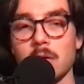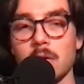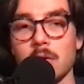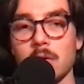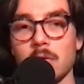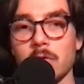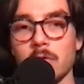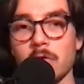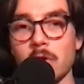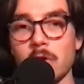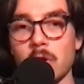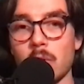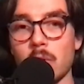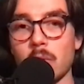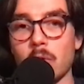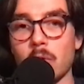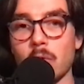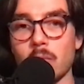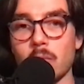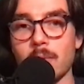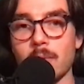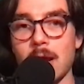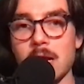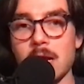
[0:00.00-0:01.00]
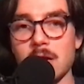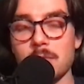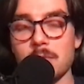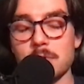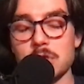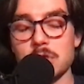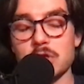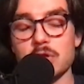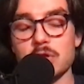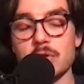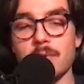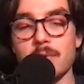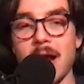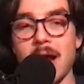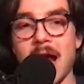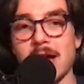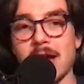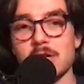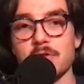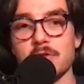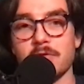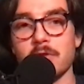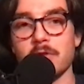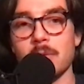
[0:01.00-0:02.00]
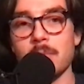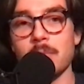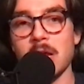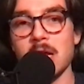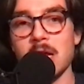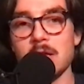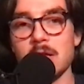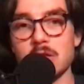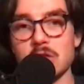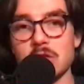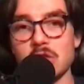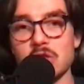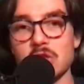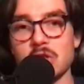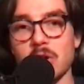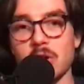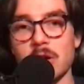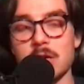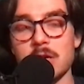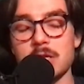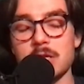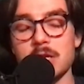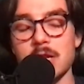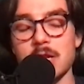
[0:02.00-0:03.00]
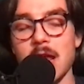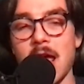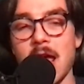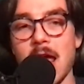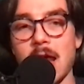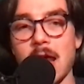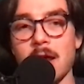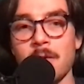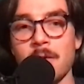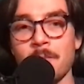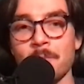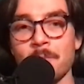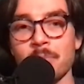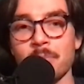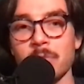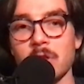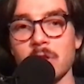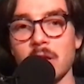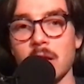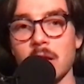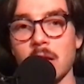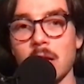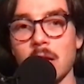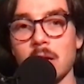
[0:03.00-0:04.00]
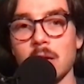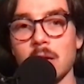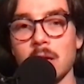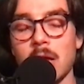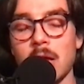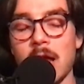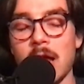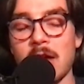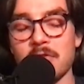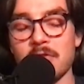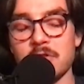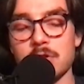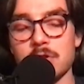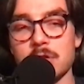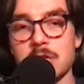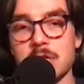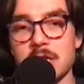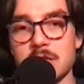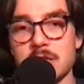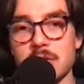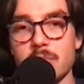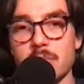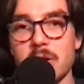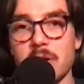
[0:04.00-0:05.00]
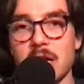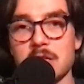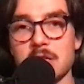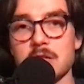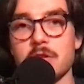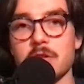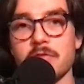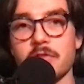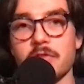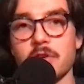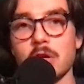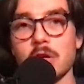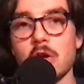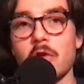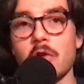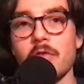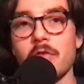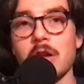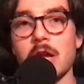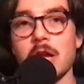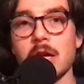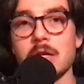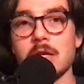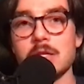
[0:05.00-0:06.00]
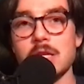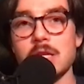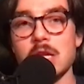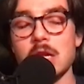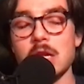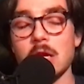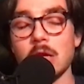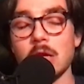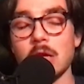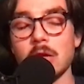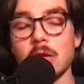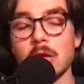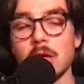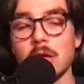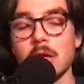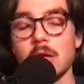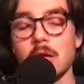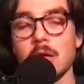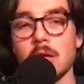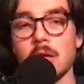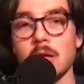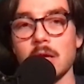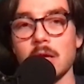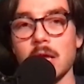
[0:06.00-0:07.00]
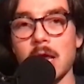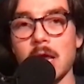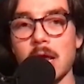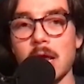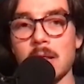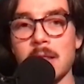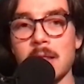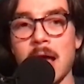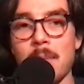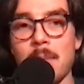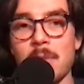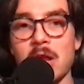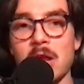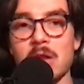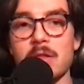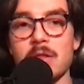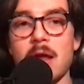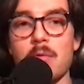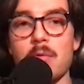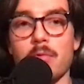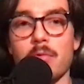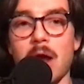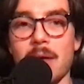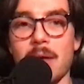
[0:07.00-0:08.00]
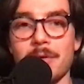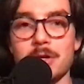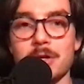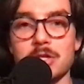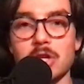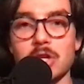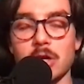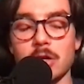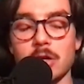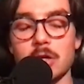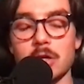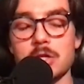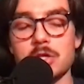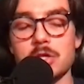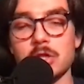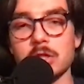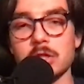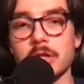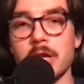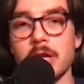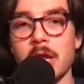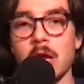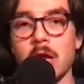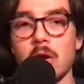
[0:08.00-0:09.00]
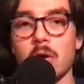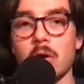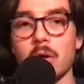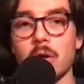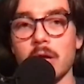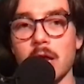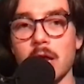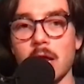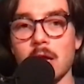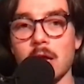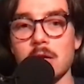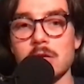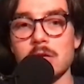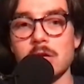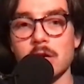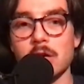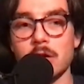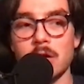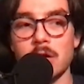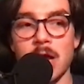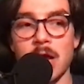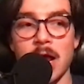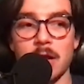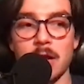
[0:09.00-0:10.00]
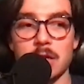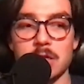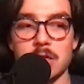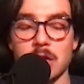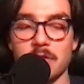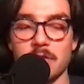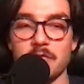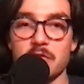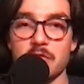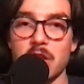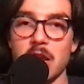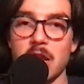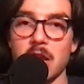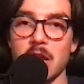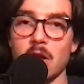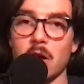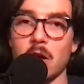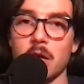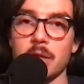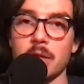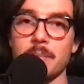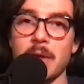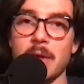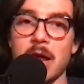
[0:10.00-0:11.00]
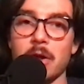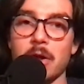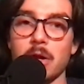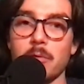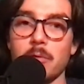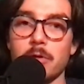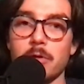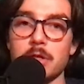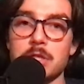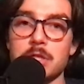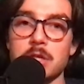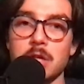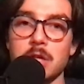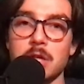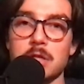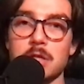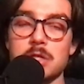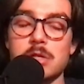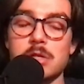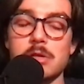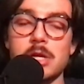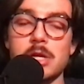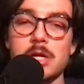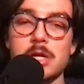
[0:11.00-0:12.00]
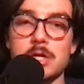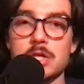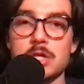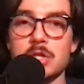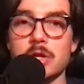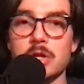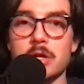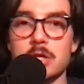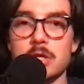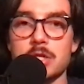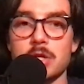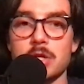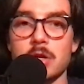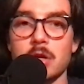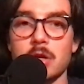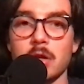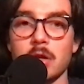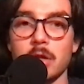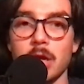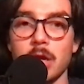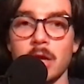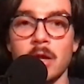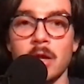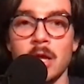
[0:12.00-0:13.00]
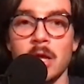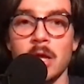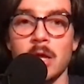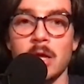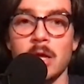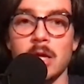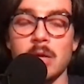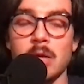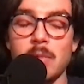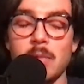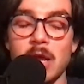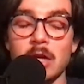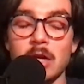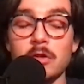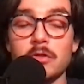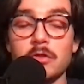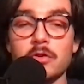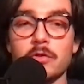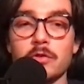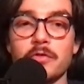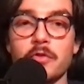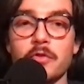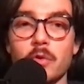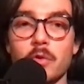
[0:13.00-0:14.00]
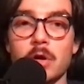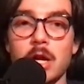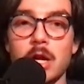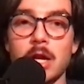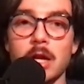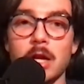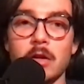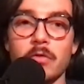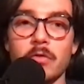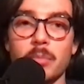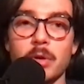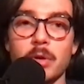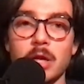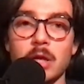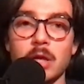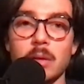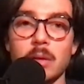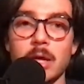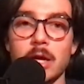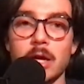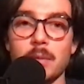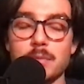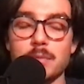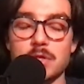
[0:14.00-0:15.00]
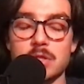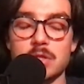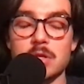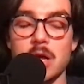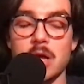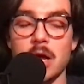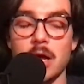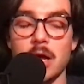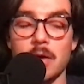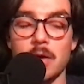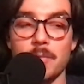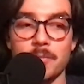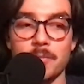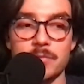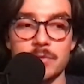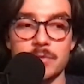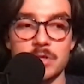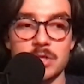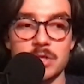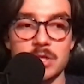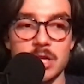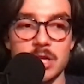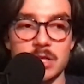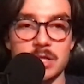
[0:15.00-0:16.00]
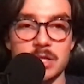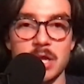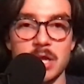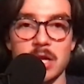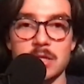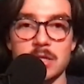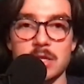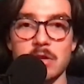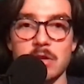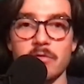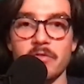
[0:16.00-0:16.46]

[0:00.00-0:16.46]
So Urena was scratched from his start today, and after testing positive for COVID 19, and that meant that Robert Dugger took the hill, and Dugger had a tough day on the mound. It wasn't his cleanest start, certainly. He made it through four innings, but he let up um, six hits and